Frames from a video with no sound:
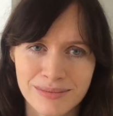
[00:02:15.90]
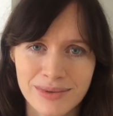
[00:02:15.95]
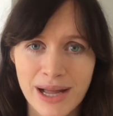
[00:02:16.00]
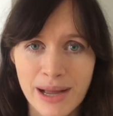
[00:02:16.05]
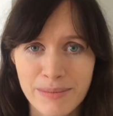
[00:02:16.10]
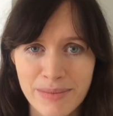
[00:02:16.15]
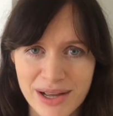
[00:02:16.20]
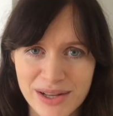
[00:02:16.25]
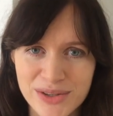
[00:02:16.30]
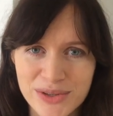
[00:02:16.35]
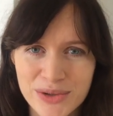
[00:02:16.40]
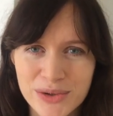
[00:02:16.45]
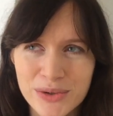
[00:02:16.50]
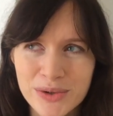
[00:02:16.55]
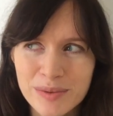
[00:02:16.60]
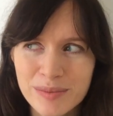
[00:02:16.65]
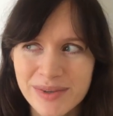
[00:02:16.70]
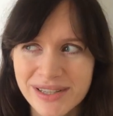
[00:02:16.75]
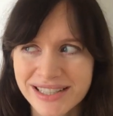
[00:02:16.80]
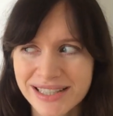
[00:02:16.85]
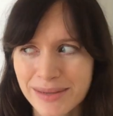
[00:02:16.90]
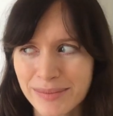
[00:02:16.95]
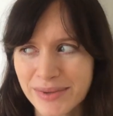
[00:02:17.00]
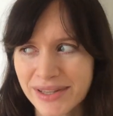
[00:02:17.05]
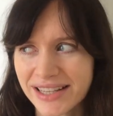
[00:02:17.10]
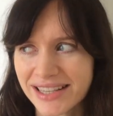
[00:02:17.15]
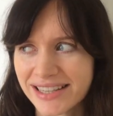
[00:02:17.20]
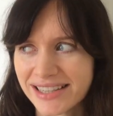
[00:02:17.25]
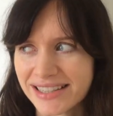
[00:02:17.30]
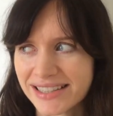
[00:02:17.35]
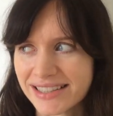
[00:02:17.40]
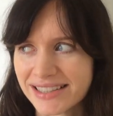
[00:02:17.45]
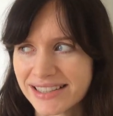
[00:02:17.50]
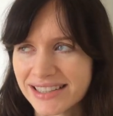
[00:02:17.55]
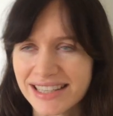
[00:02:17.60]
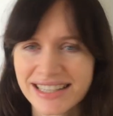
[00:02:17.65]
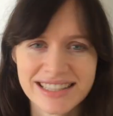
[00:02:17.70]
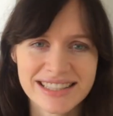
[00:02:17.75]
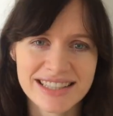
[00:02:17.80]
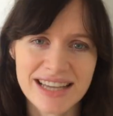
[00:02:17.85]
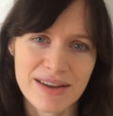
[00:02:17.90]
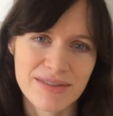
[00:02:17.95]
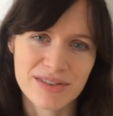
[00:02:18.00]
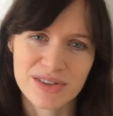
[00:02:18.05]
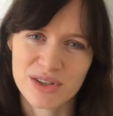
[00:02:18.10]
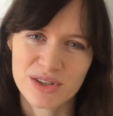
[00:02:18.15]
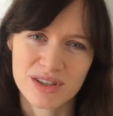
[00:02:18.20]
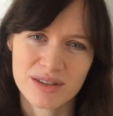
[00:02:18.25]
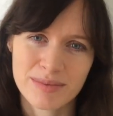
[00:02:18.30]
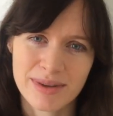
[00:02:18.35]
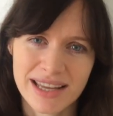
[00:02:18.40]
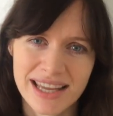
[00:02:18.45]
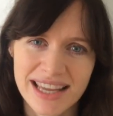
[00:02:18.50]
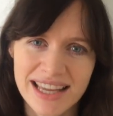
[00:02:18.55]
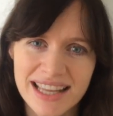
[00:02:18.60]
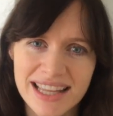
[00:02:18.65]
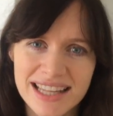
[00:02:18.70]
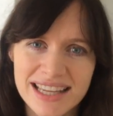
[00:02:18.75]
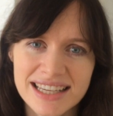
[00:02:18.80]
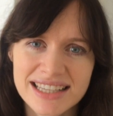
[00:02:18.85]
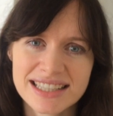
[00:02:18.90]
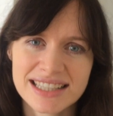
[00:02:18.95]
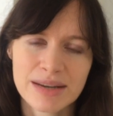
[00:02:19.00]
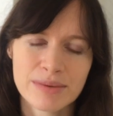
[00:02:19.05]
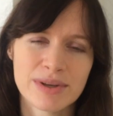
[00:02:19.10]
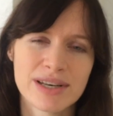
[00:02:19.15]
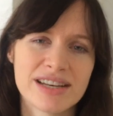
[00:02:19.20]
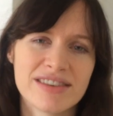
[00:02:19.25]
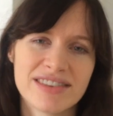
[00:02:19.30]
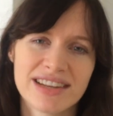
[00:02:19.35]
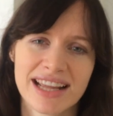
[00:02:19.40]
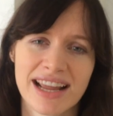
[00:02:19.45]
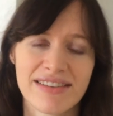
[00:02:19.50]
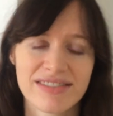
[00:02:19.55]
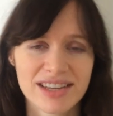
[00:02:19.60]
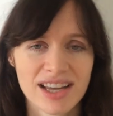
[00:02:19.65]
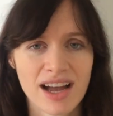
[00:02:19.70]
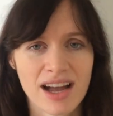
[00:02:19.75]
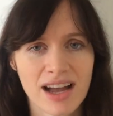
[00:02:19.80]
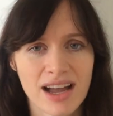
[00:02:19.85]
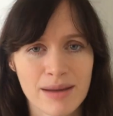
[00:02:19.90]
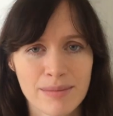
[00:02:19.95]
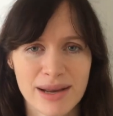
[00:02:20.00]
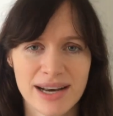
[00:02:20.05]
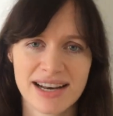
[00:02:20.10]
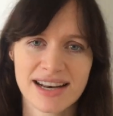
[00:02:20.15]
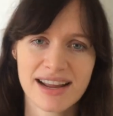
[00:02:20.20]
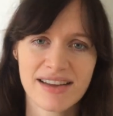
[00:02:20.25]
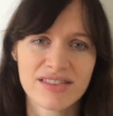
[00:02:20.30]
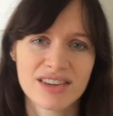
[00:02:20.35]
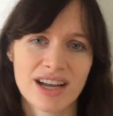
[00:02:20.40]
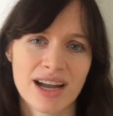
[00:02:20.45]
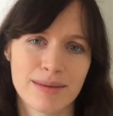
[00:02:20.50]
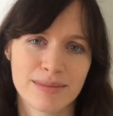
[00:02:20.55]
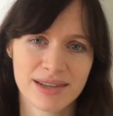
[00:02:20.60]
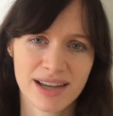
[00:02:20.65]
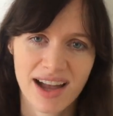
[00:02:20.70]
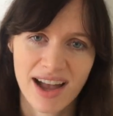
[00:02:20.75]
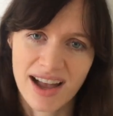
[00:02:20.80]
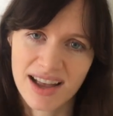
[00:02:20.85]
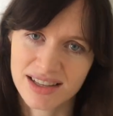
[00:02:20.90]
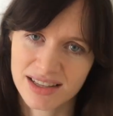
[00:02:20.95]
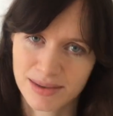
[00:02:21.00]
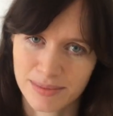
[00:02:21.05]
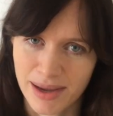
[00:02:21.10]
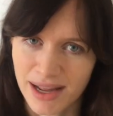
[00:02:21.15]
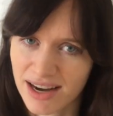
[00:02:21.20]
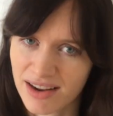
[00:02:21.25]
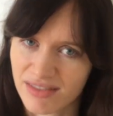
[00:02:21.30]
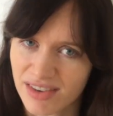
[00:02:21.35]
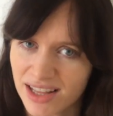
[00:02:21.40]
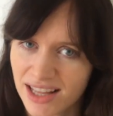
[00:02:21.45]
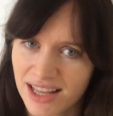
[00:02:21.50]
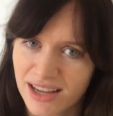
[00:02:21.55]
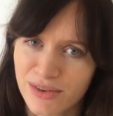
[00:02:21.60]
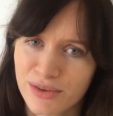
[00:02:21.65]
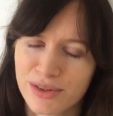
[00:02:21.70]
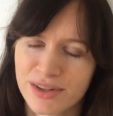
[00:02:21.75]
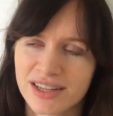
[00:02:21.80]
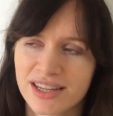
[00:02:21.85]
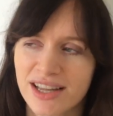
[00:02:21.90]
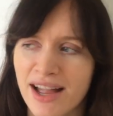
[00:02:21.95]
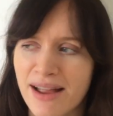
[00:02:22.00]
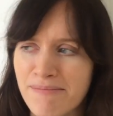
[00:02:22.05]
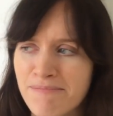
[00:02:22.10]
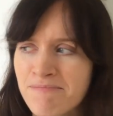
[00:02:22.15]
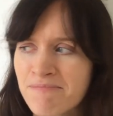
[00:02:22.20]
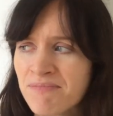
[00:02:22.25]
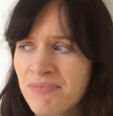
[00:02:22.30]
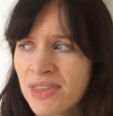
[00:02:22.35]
at my school, but some of the chefs don't speak English and we didn't really have time. I didn't have time to ask about everything all the time.